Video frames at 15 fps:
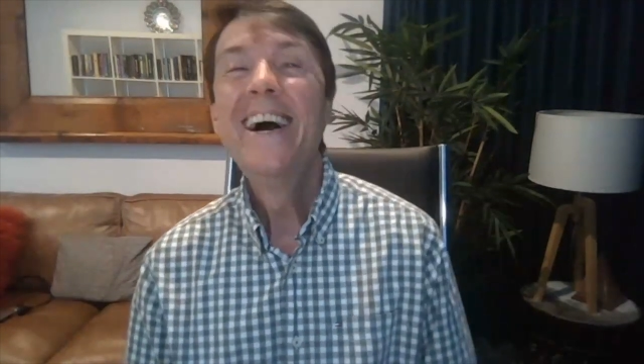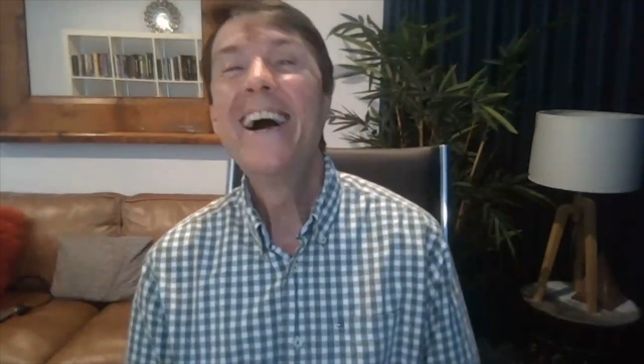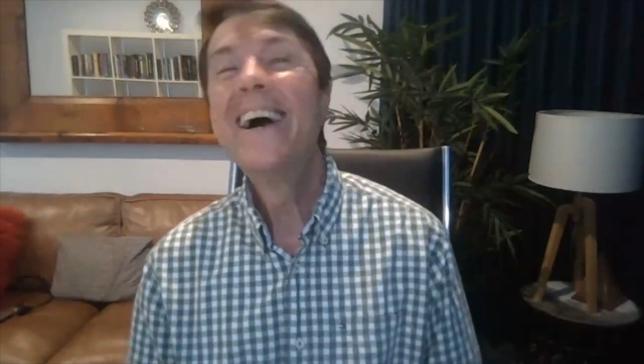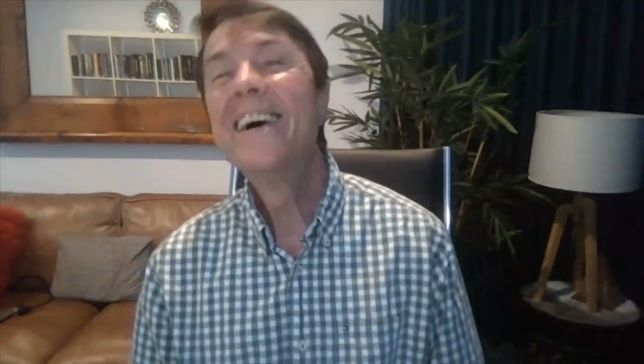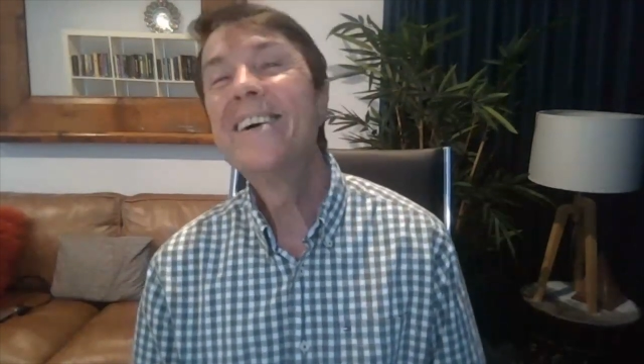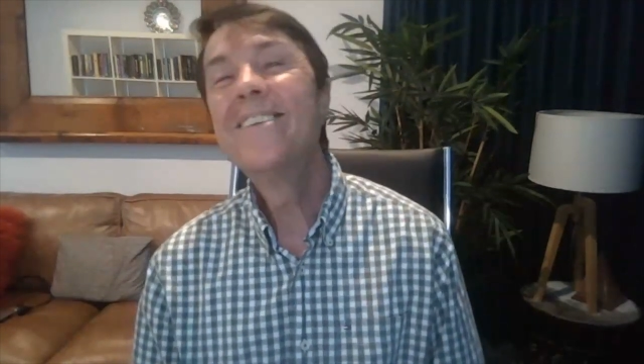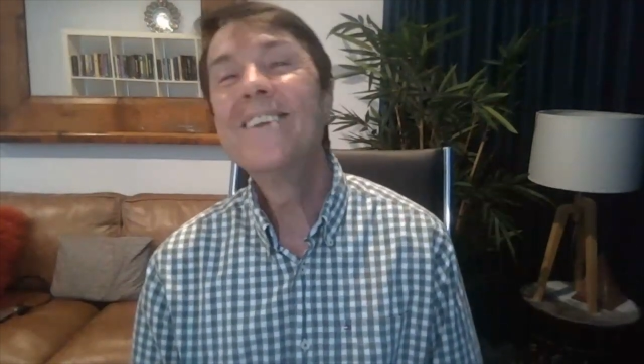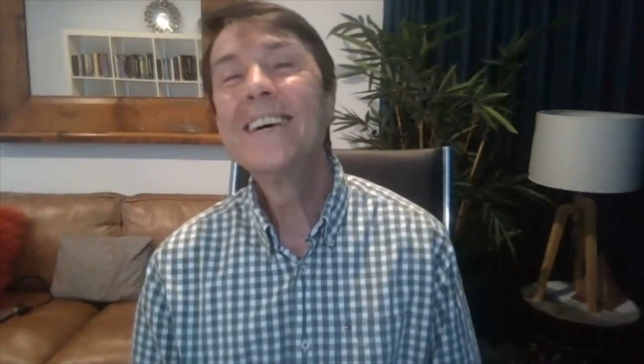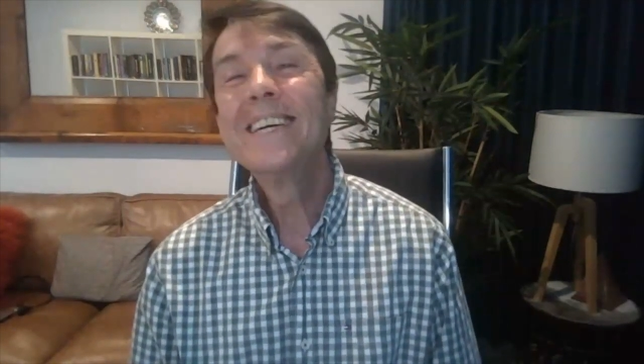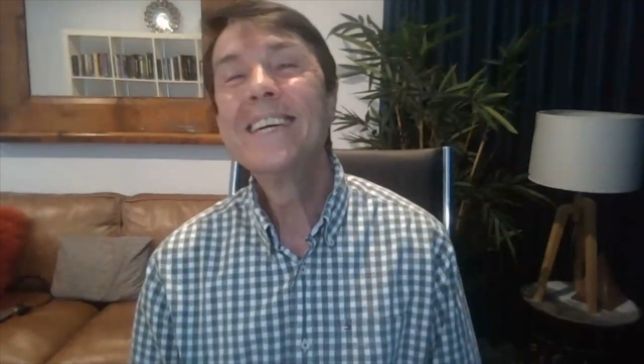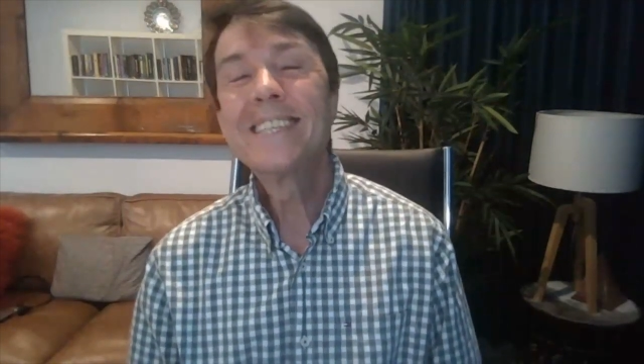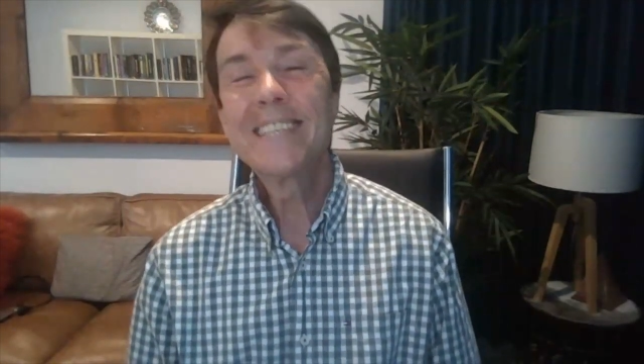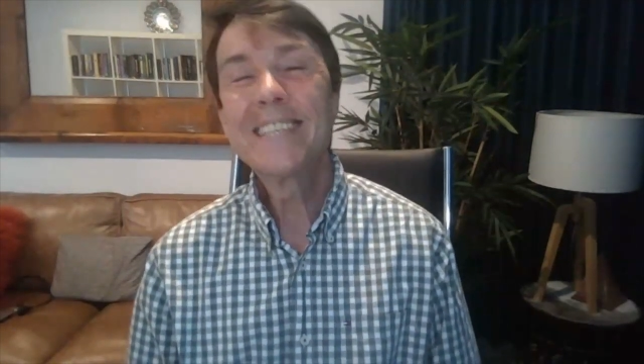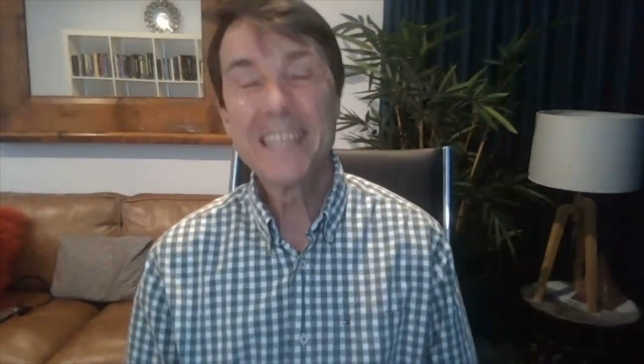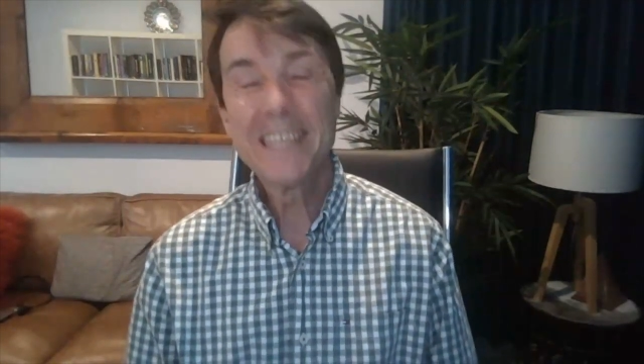I
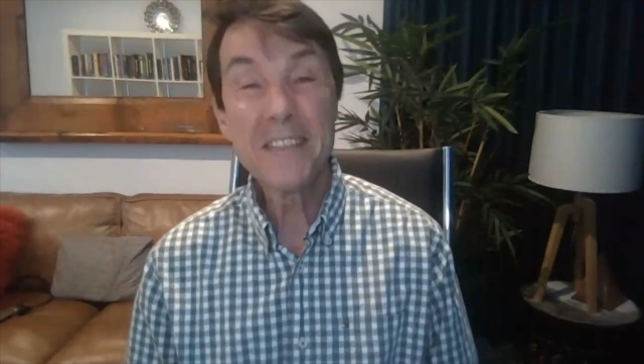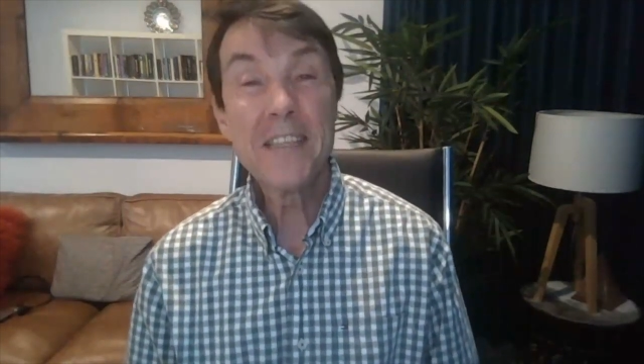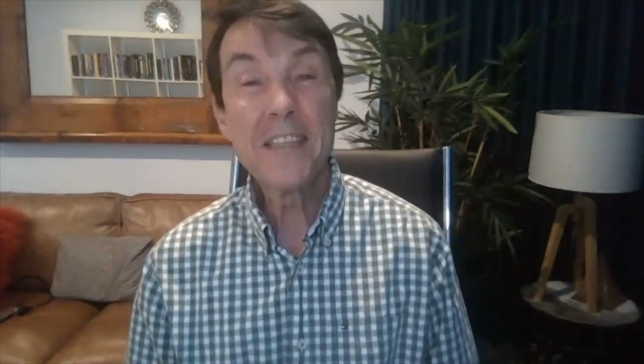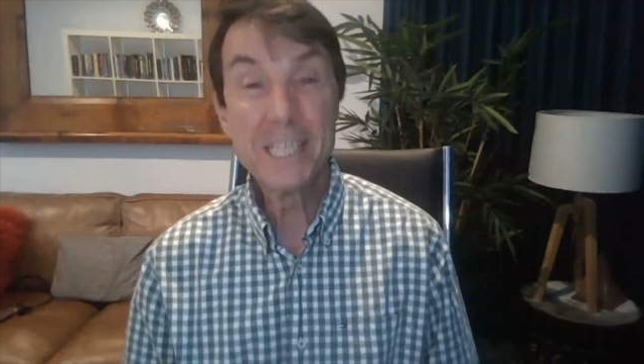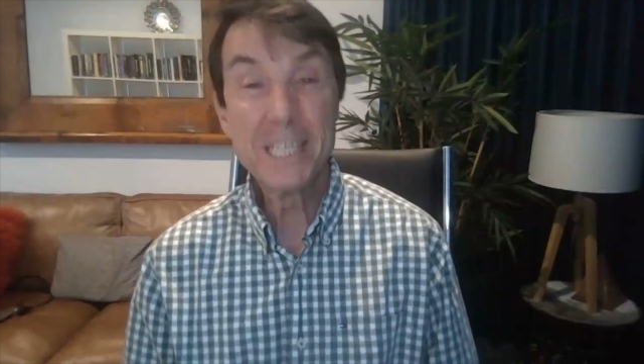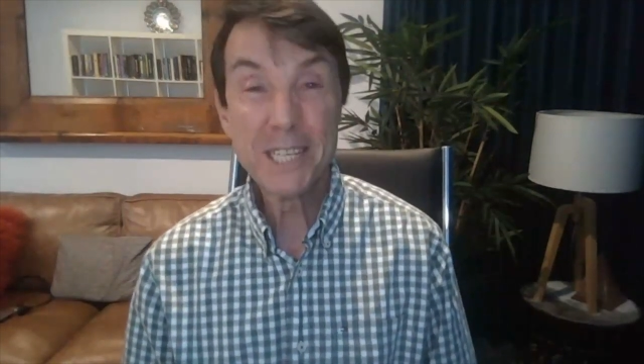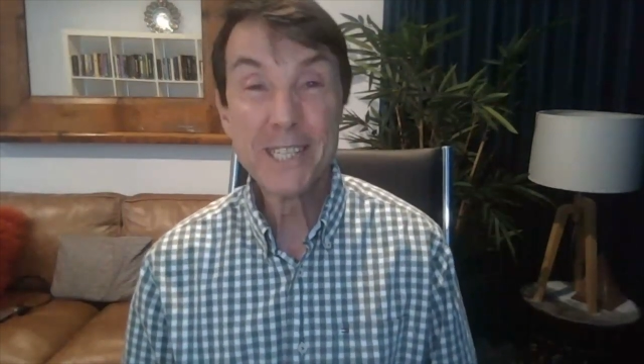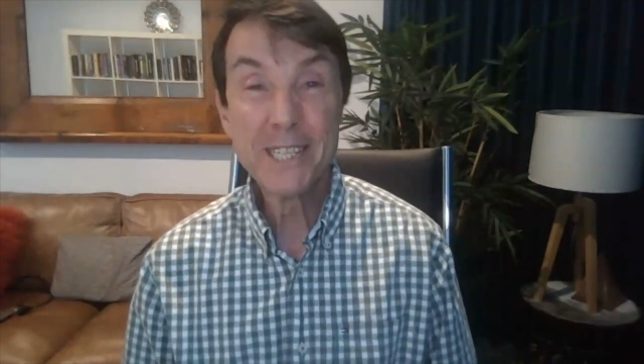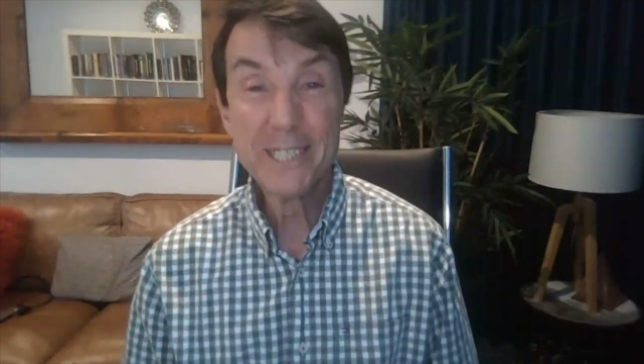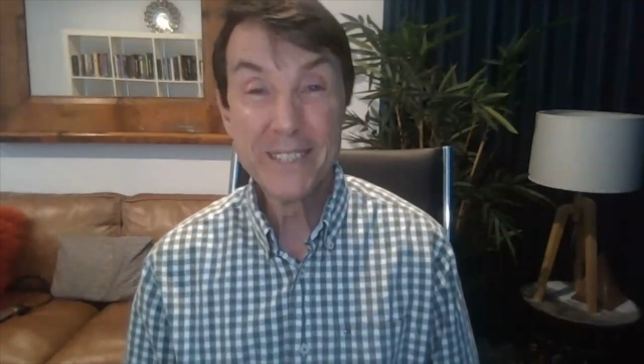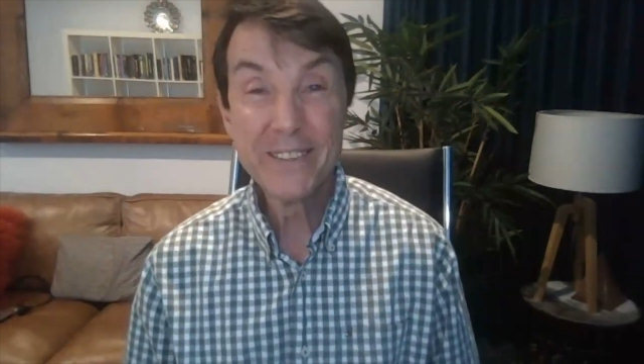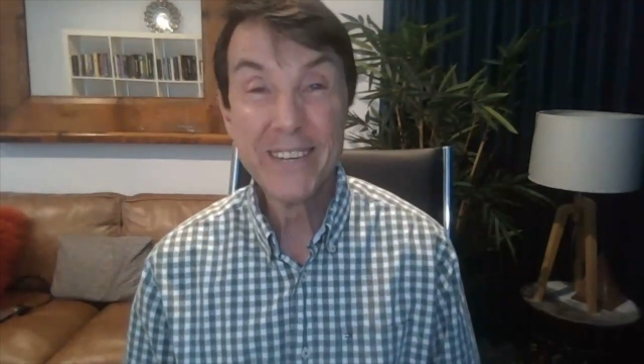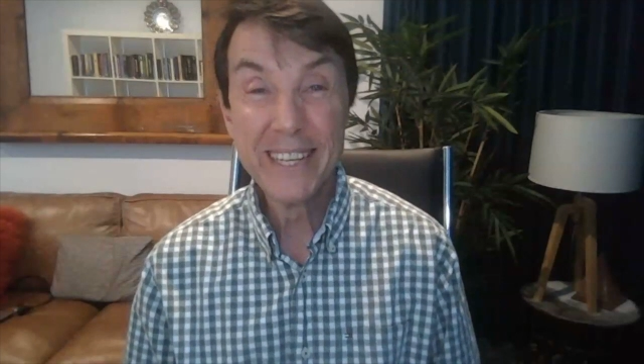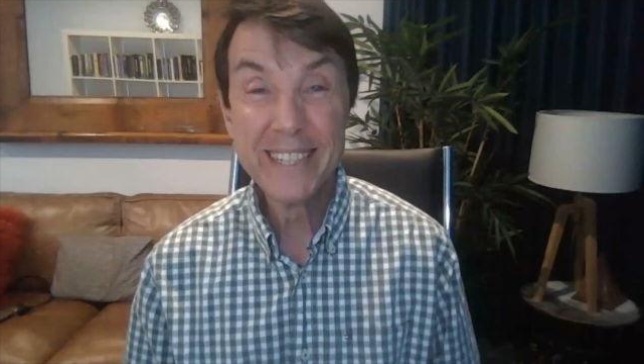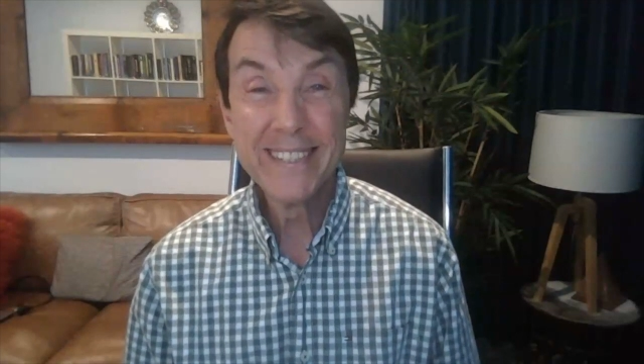always think that that's a
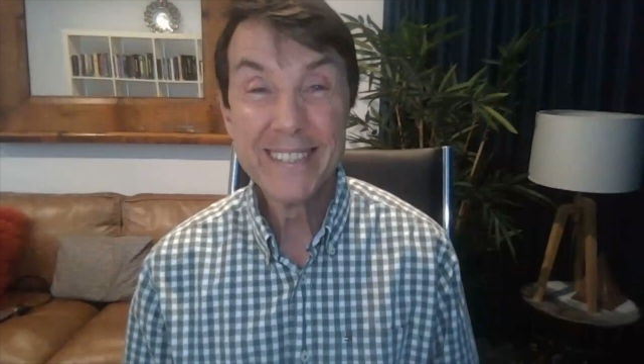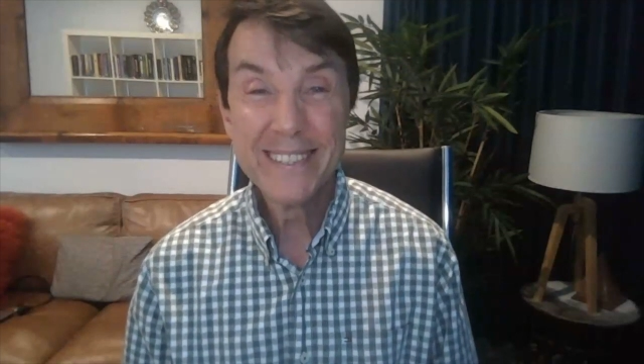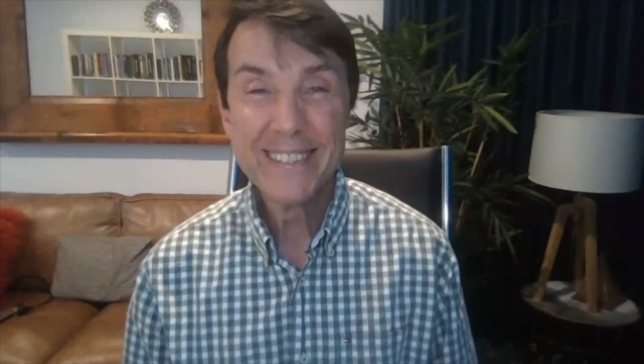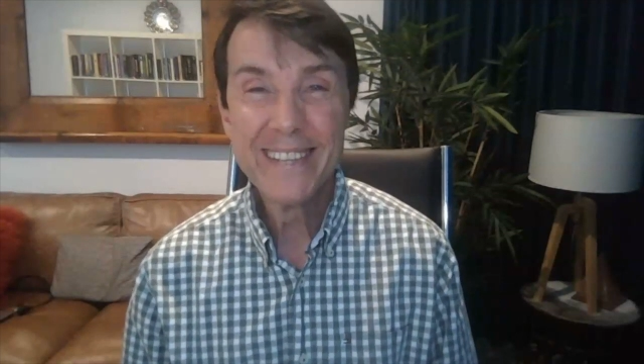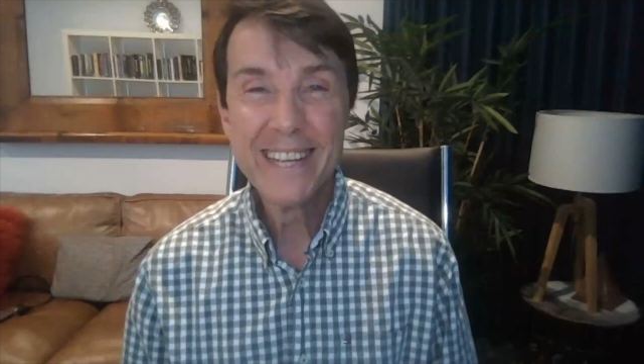good one.